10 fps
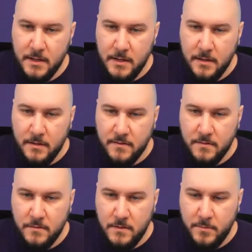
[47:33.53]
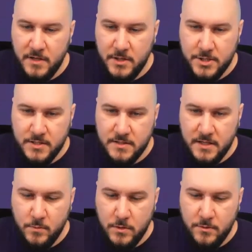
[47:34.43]
So let me adjust
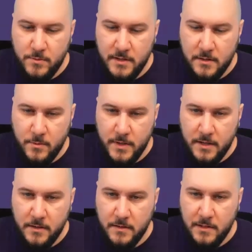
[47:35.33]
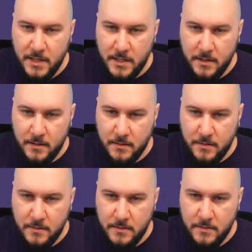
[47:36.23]
that one real quick, like
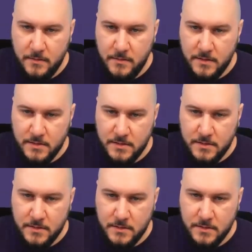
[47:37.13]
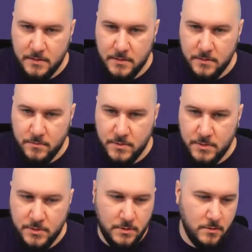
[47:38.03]
this.
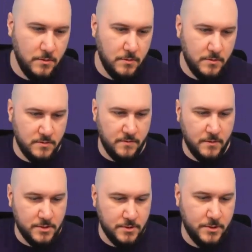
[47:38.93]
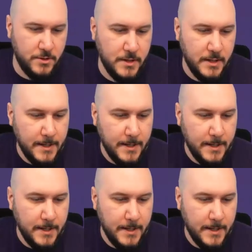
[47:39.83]
So far so good.